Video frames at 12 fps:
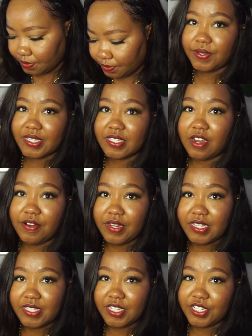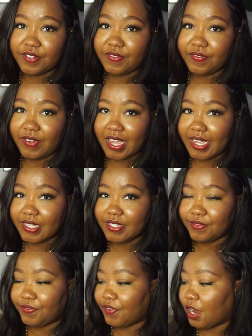So it's currently searching for flights
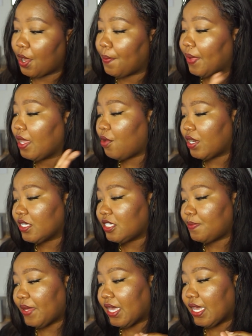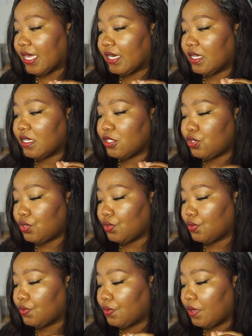from Port of Spain
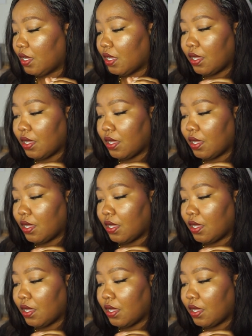to